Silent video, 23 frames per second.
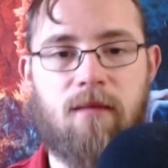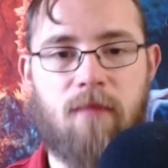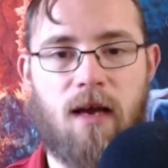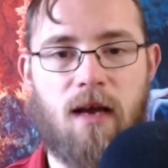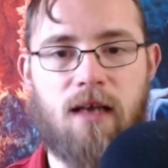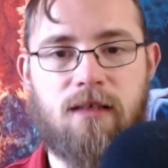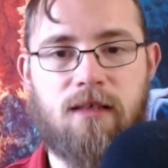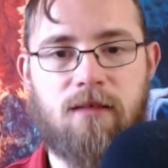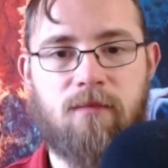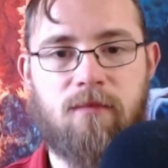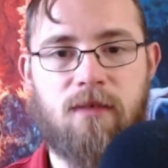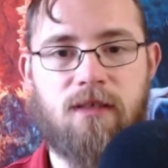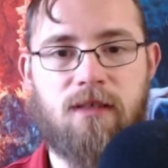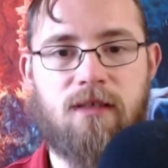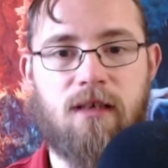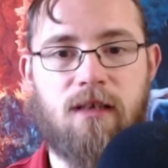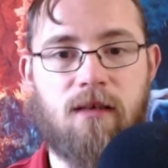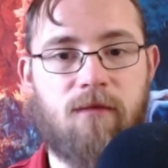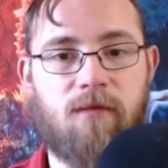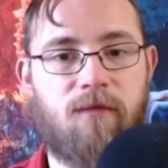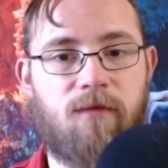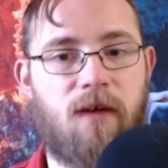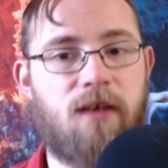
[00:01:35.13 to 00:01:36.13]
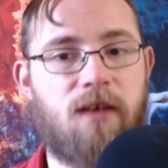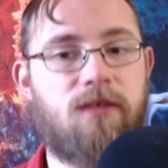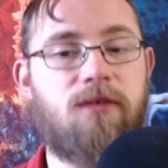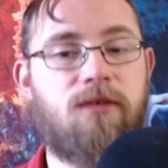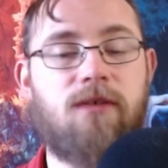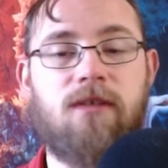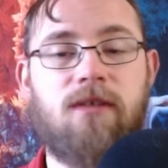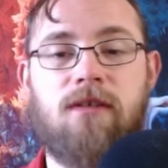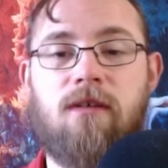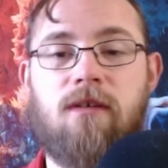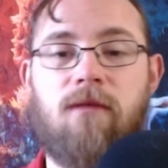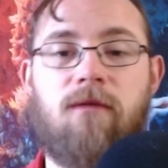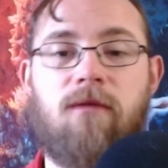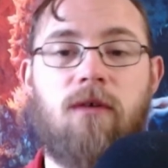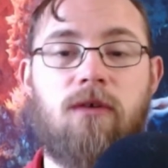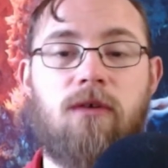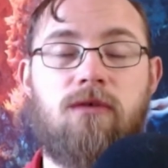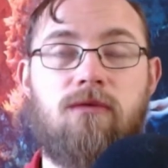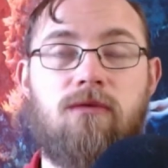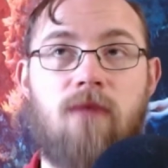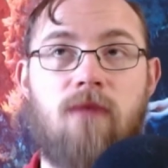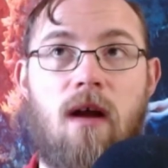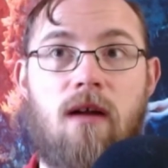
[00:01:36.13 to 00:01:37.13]
Maximus the Confessor is the
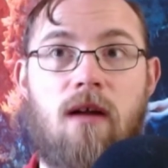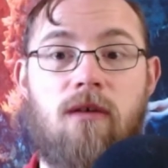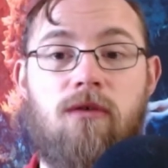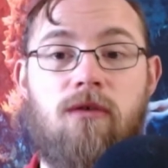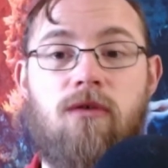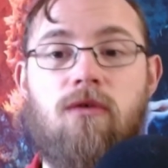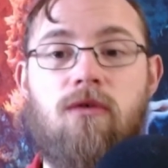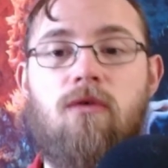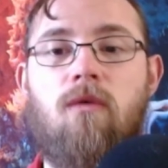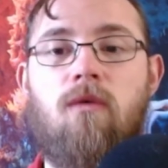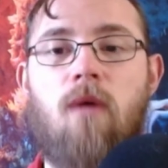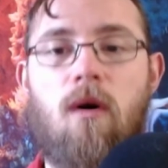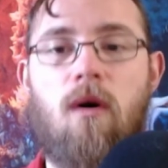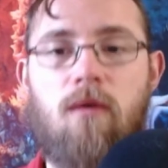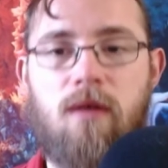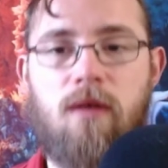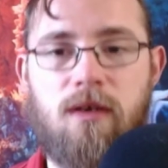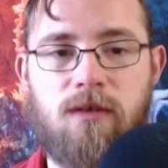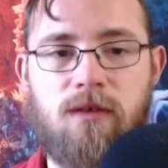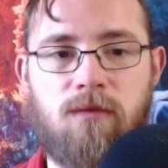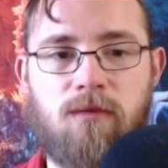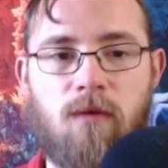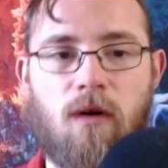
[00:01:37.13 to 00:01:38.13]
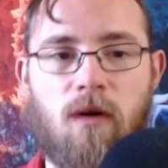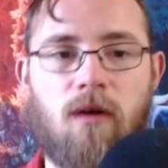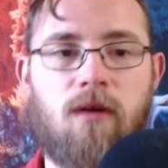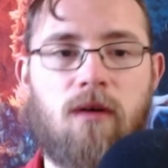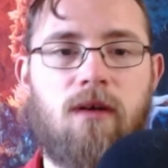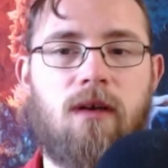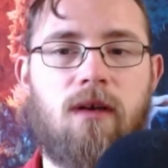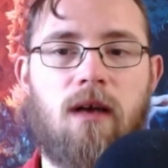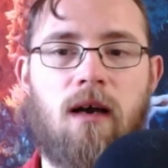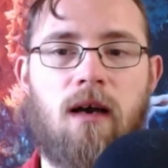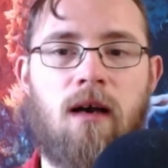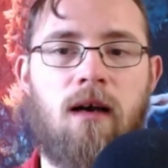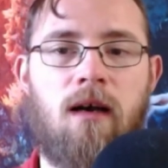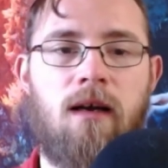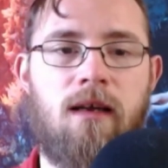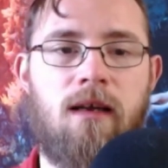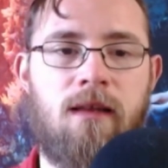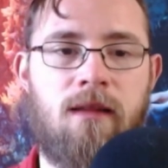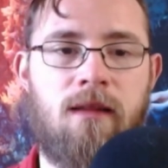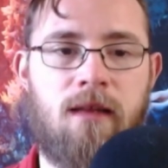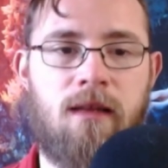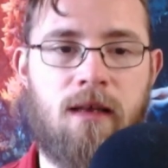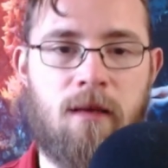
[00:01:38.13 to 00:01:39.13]
first writer to quote his work
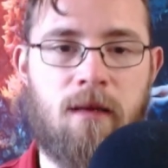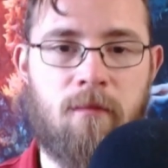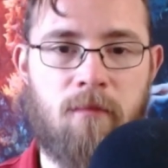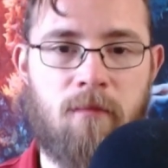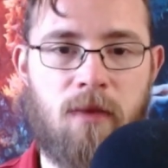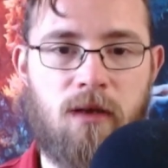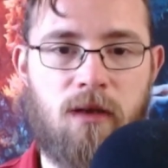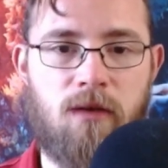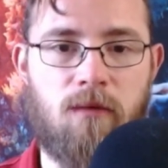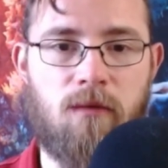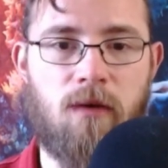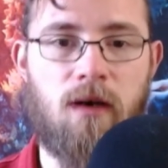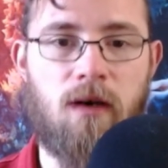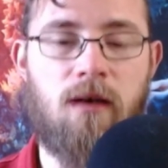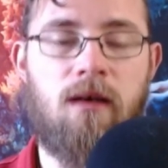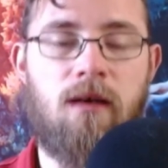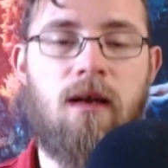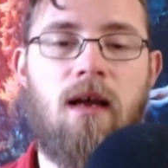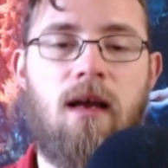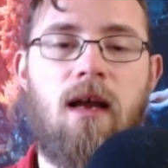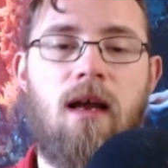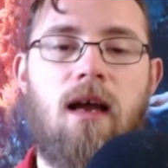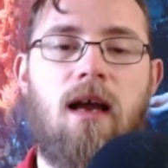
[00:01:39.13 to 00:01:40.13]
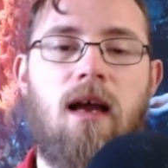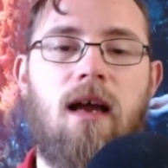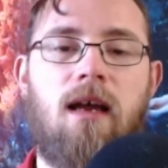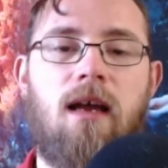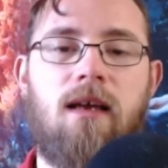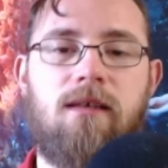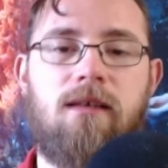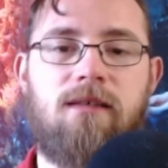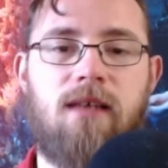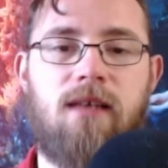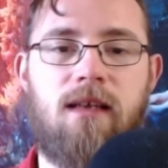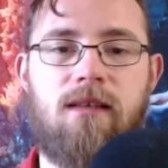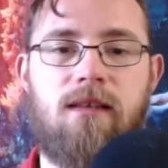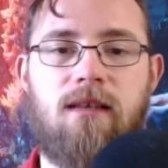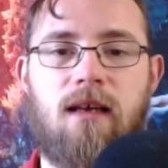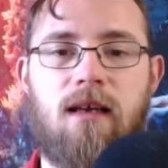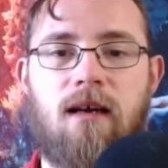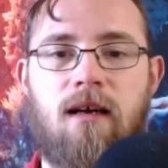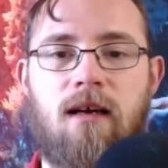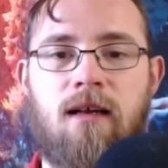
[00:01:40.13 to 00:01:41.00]
in the Ambigua, and St.